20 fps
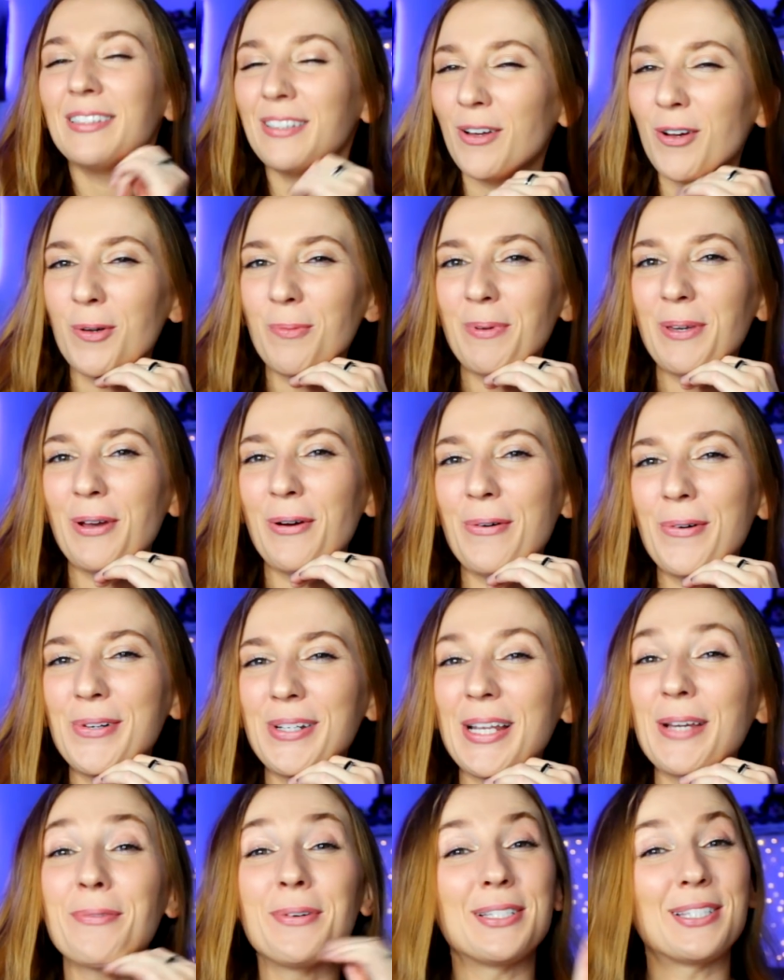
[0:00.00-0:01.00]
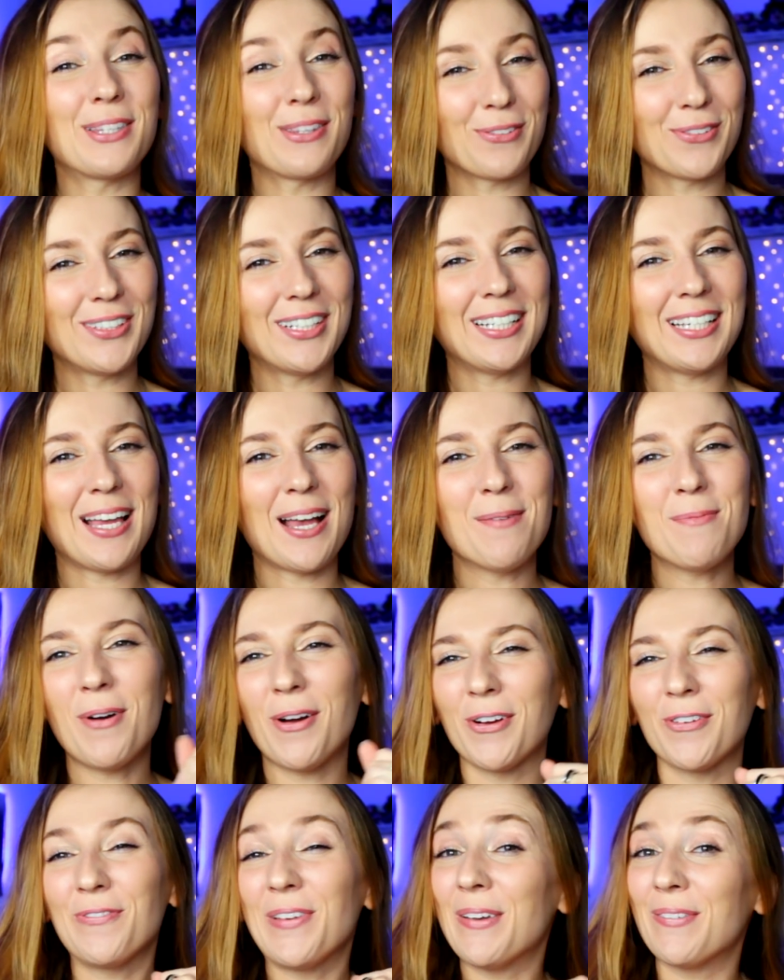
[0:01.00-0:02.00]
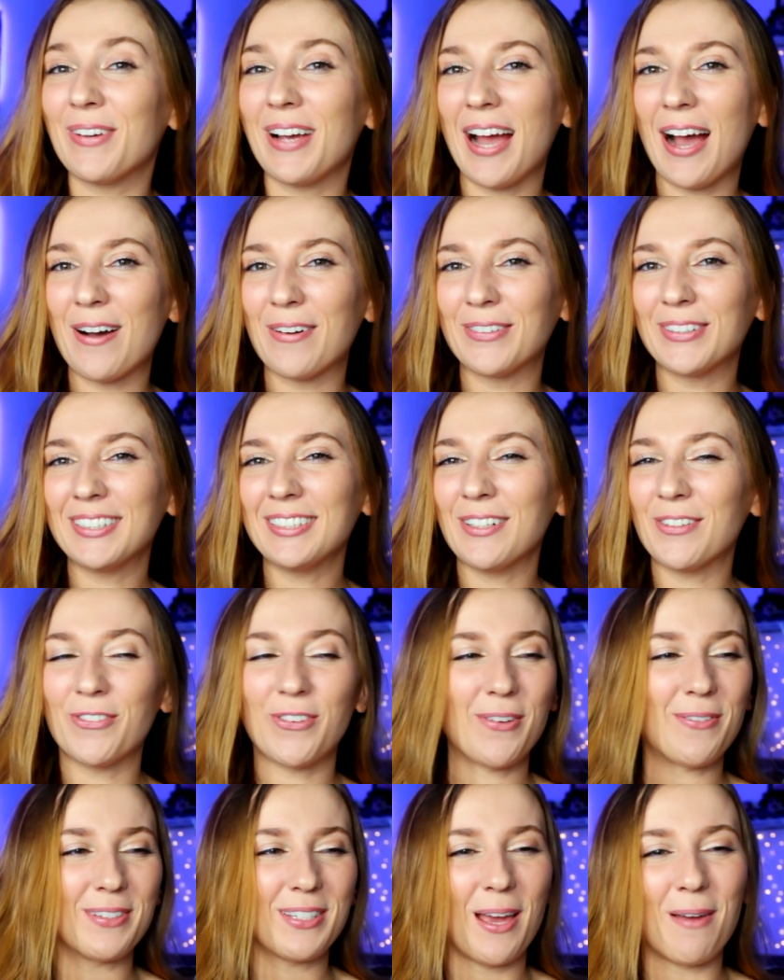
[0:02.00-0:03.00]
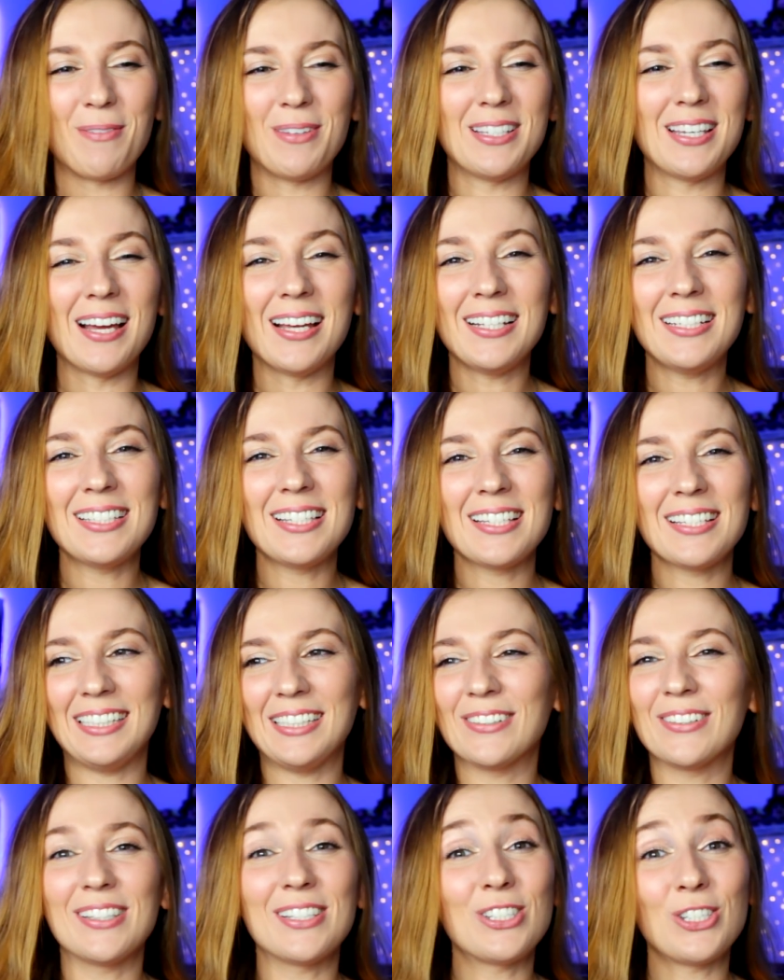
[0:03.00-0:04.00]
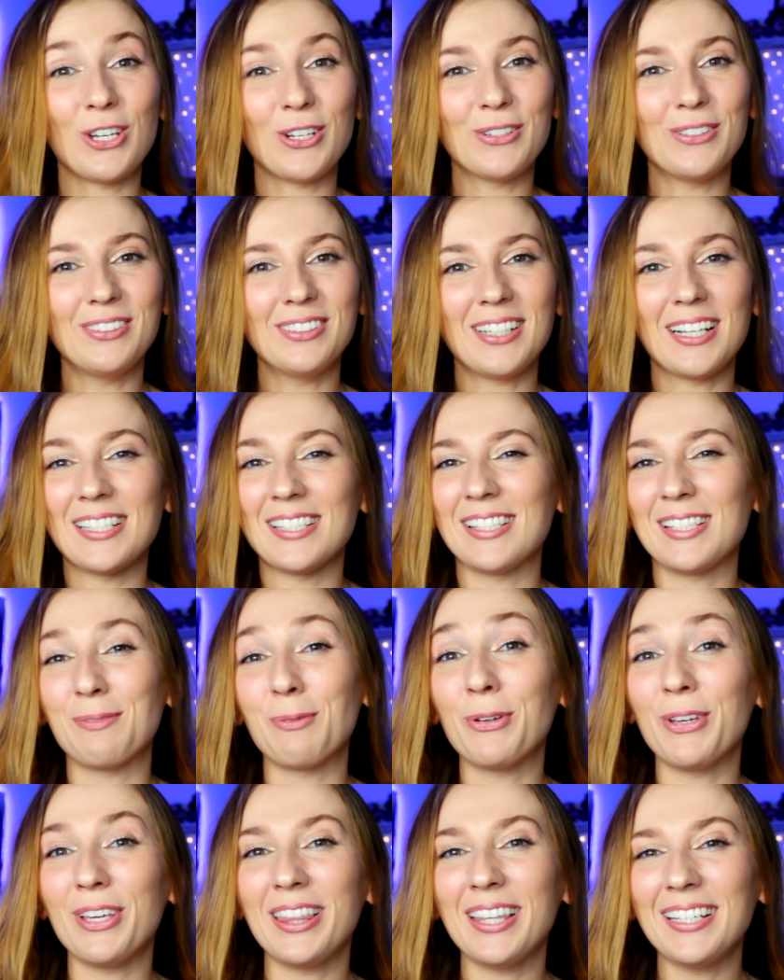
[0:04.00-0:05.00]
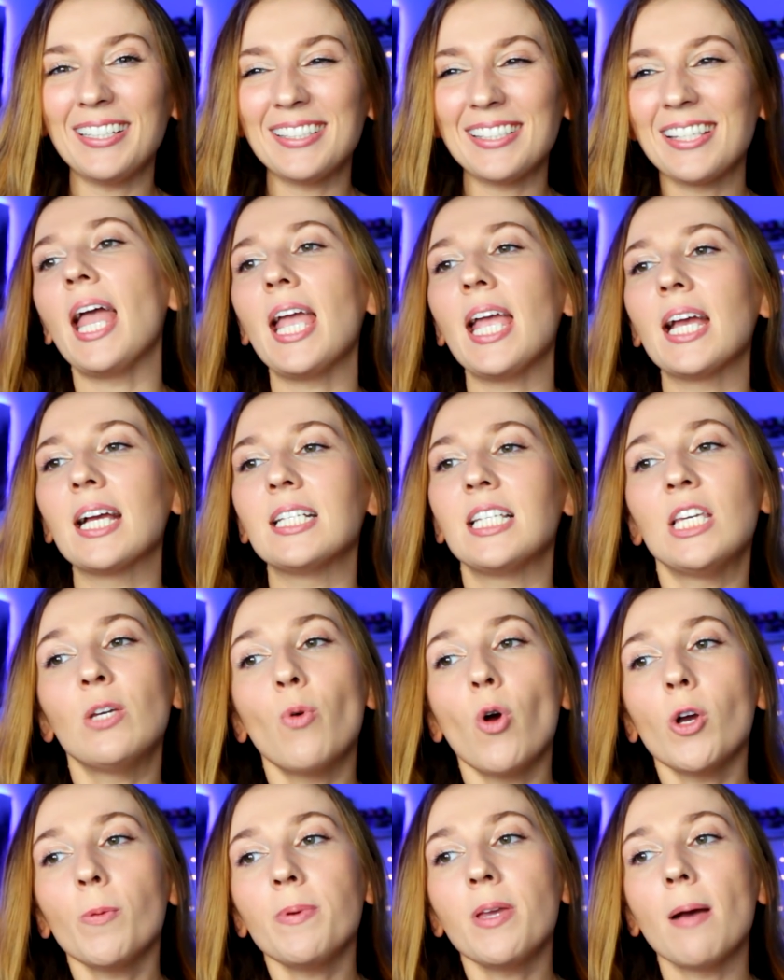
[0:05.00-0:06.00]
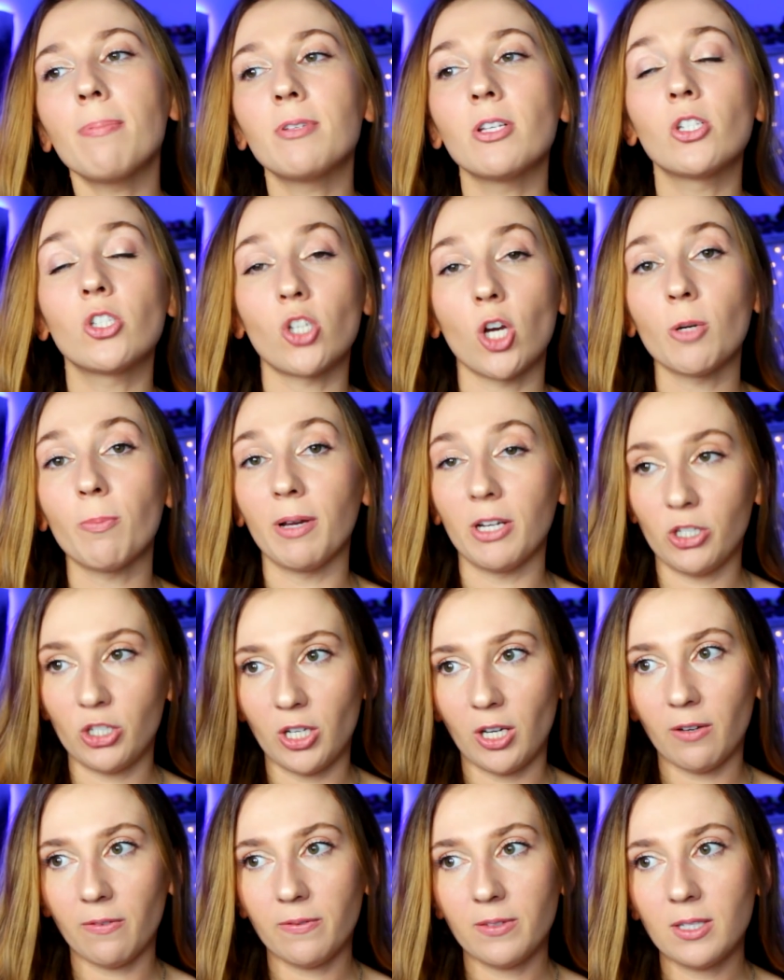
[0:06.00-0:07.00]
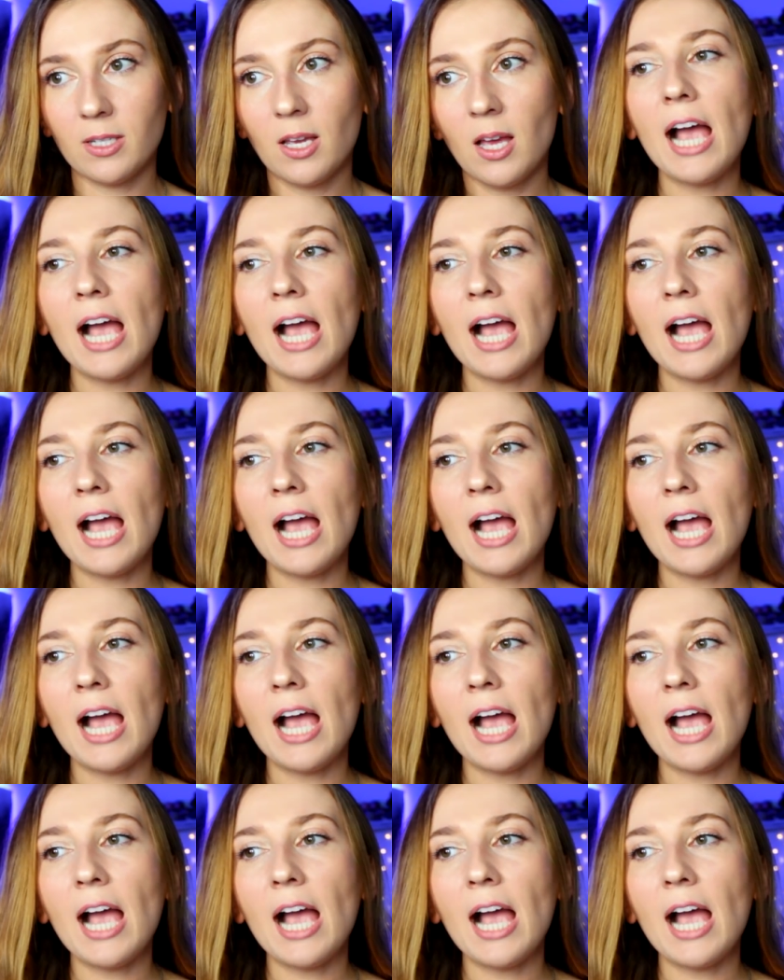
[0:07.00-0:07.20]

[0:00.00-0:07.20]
Lo and behold, it was 3 a.m., our favorite hour, our favorite time of night here on this channel because spooky things. And he woke me up to start my shift.